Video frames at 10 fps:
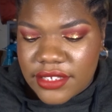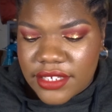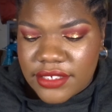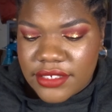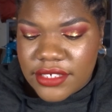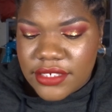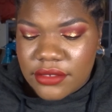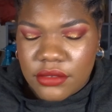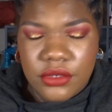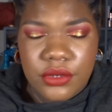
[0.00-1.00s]
19,
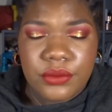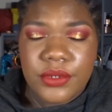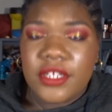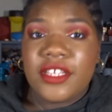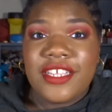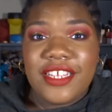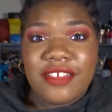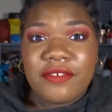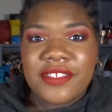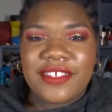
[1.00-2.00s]
no,
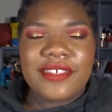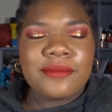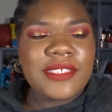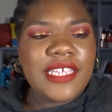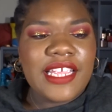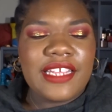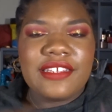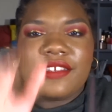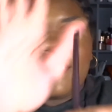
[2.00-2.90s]
11 times, and